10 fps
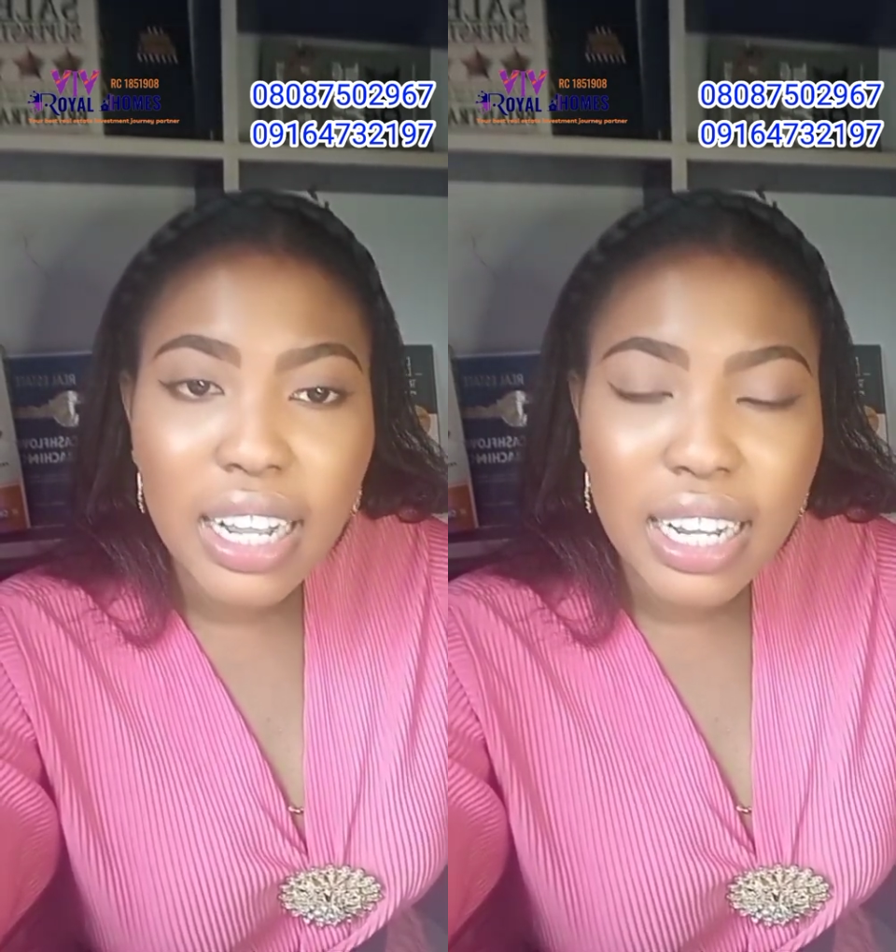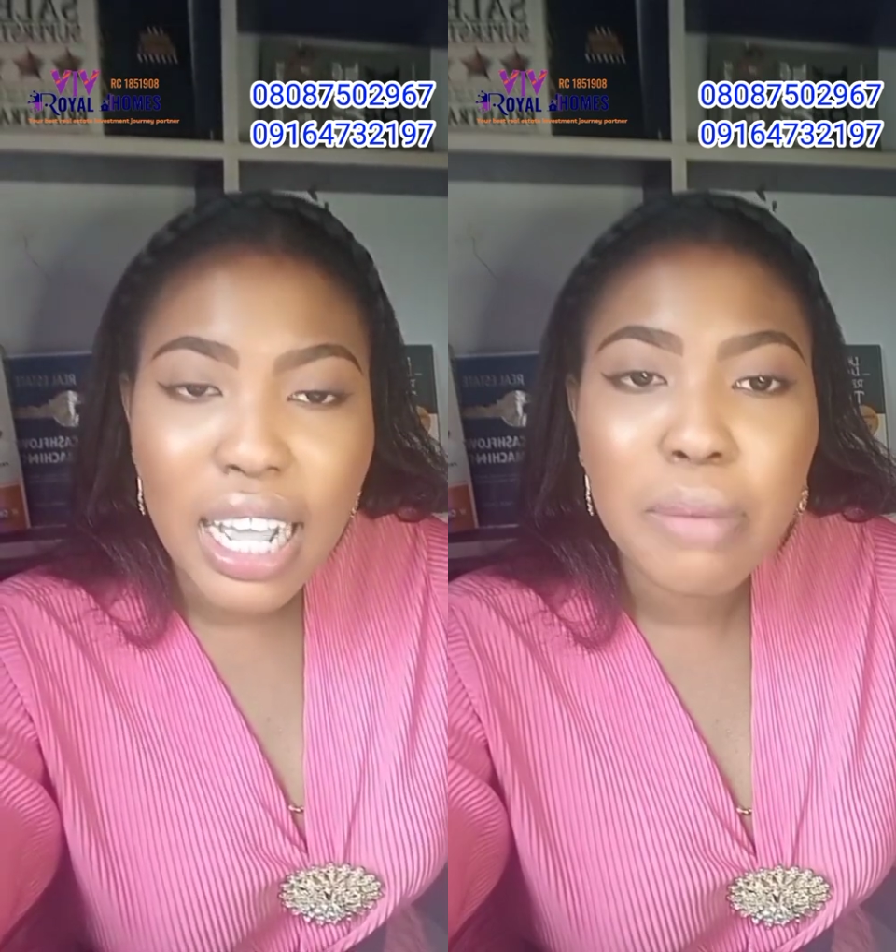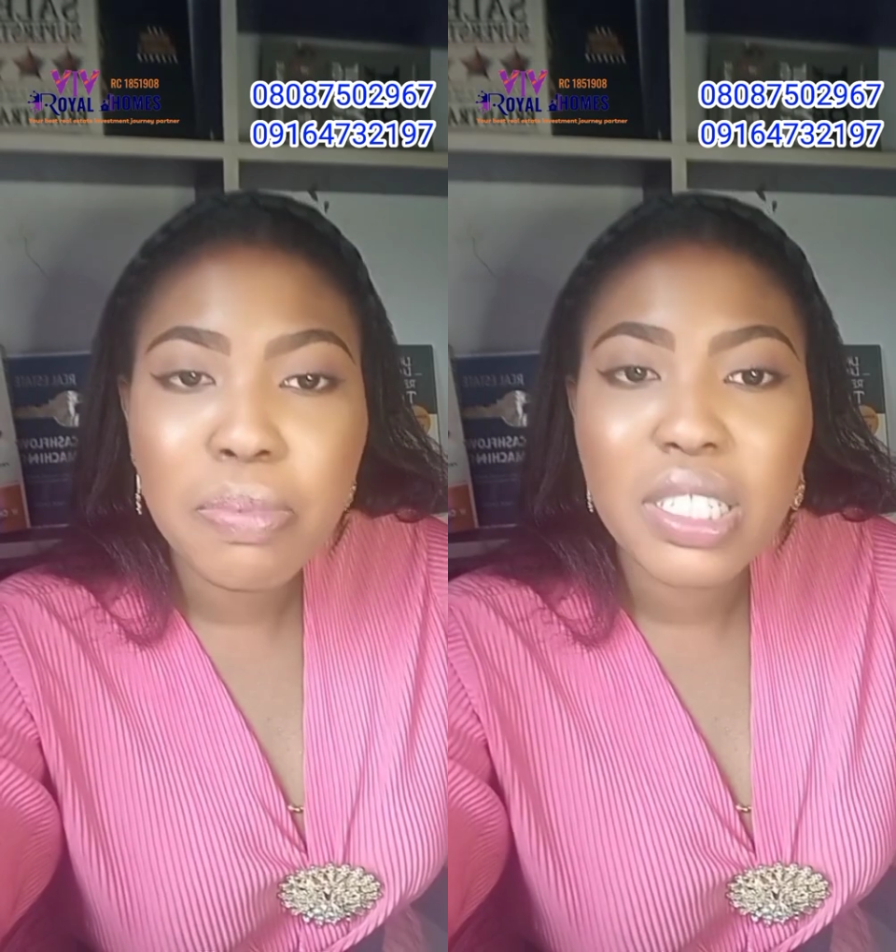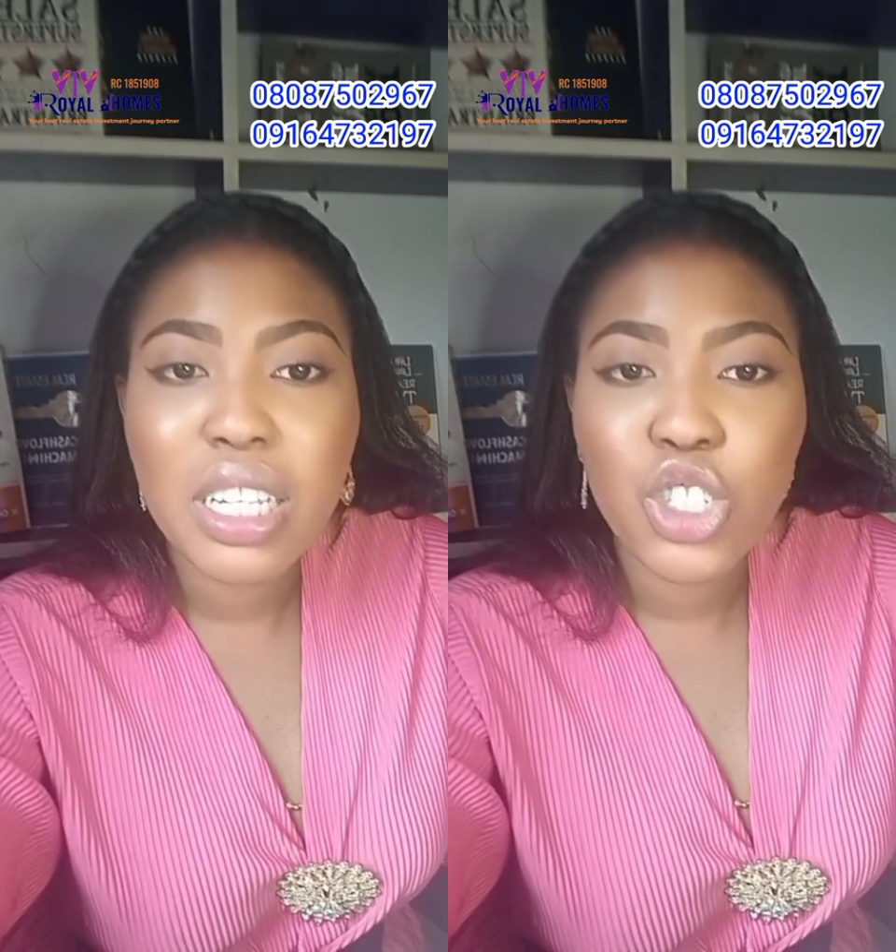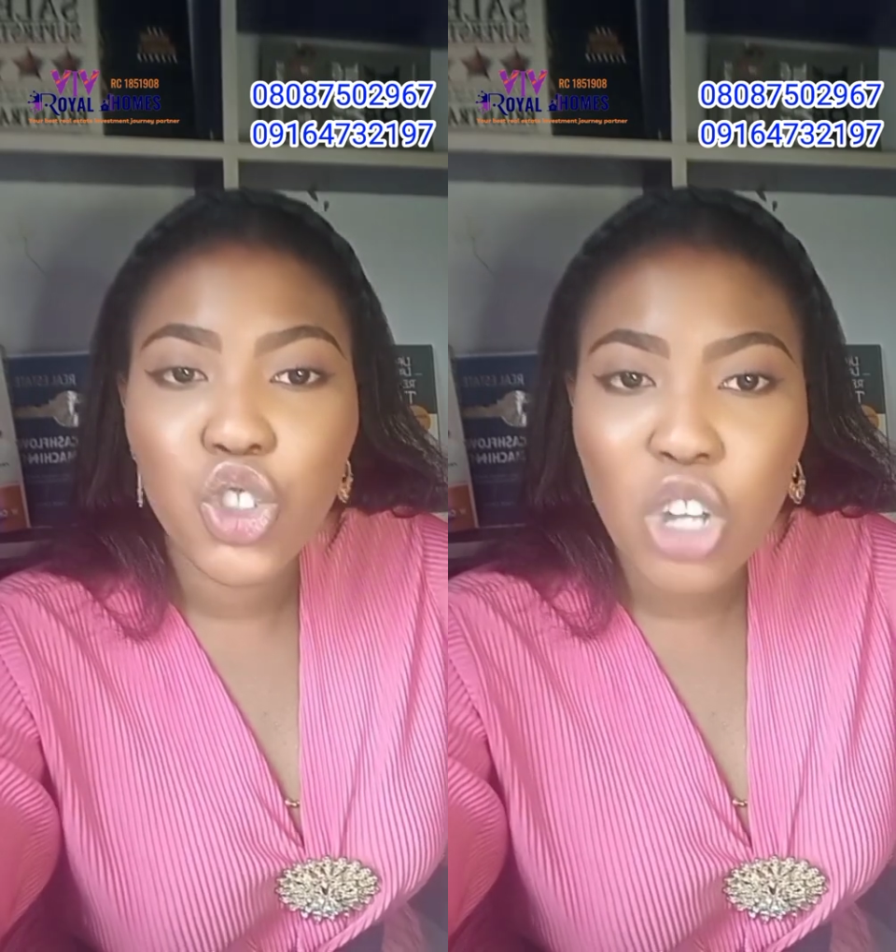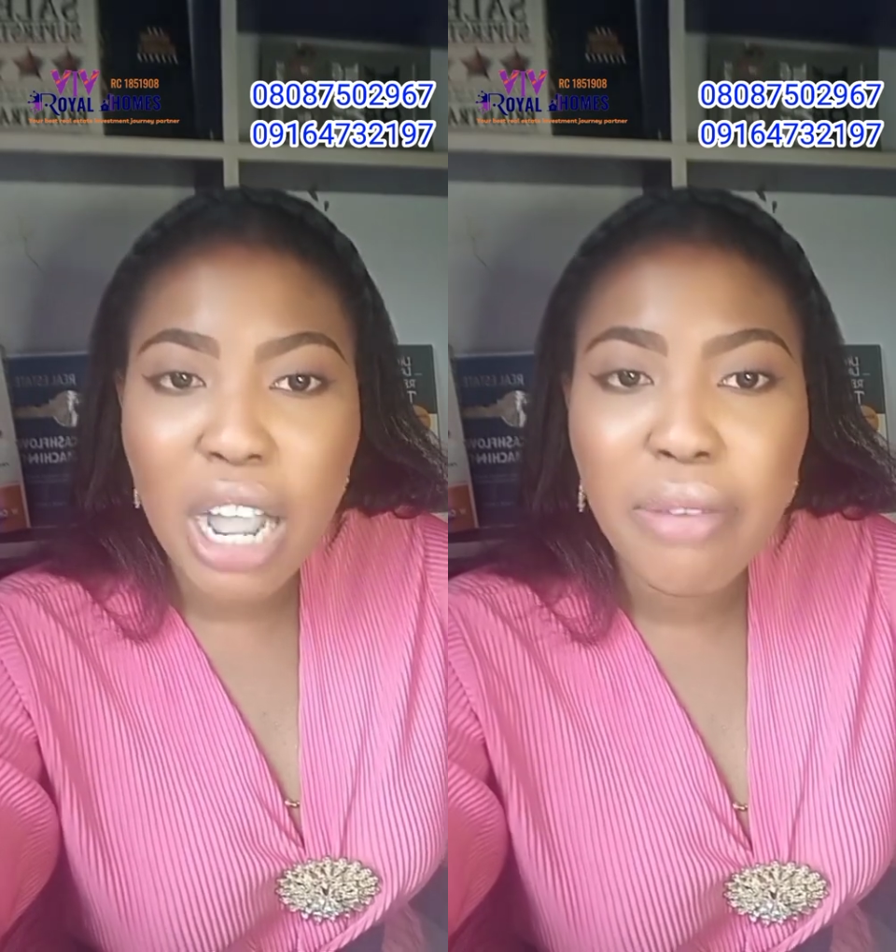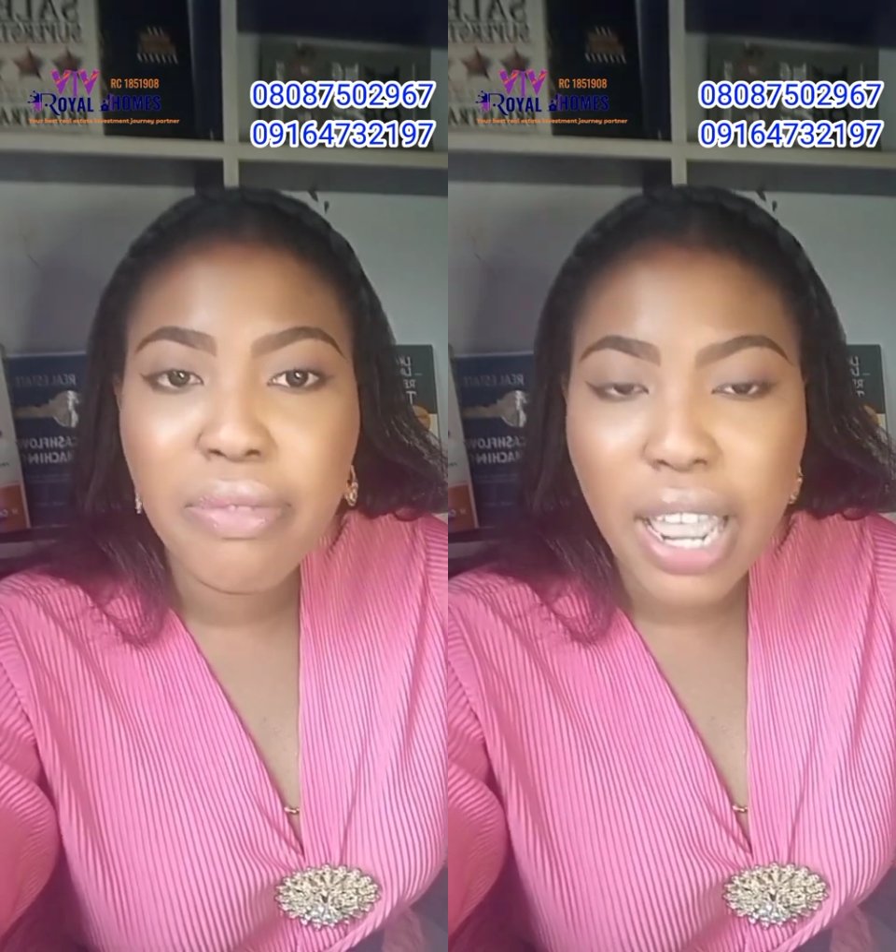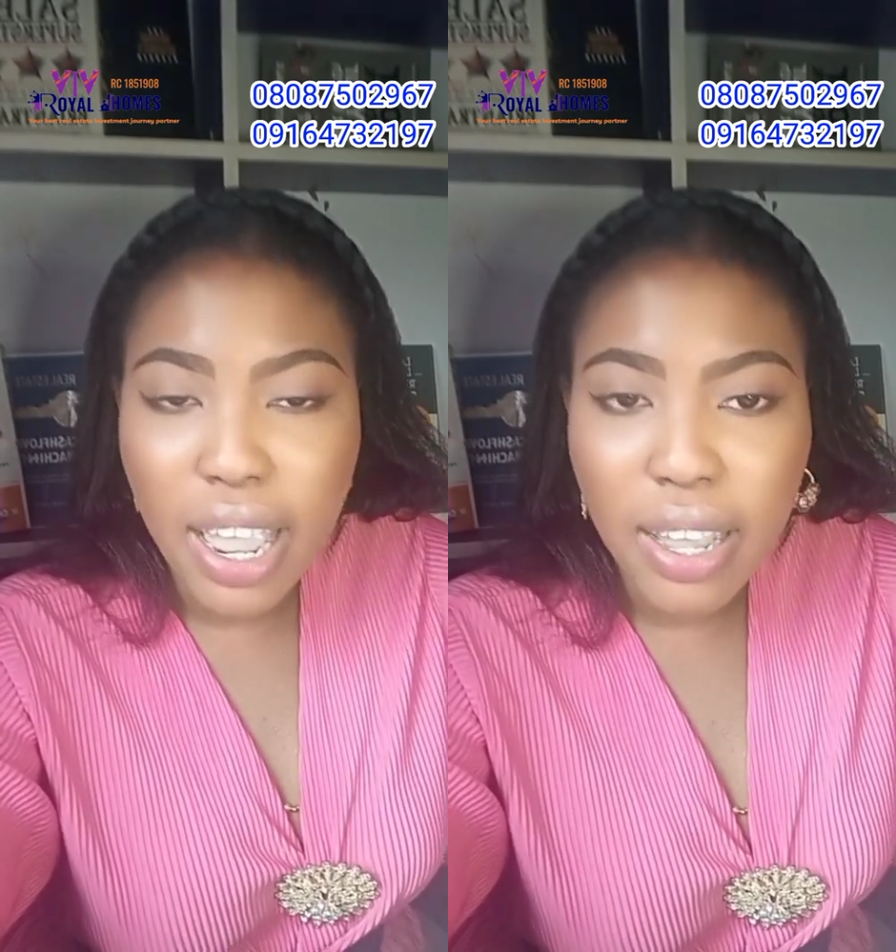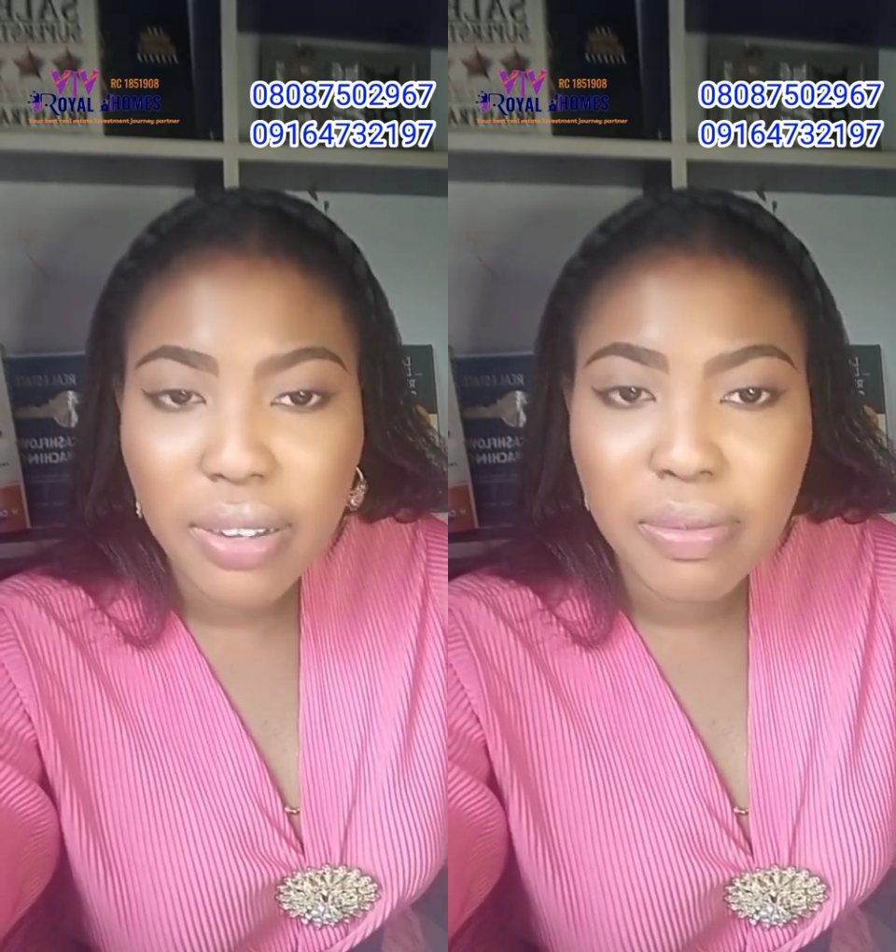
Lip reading: Can business thrive there?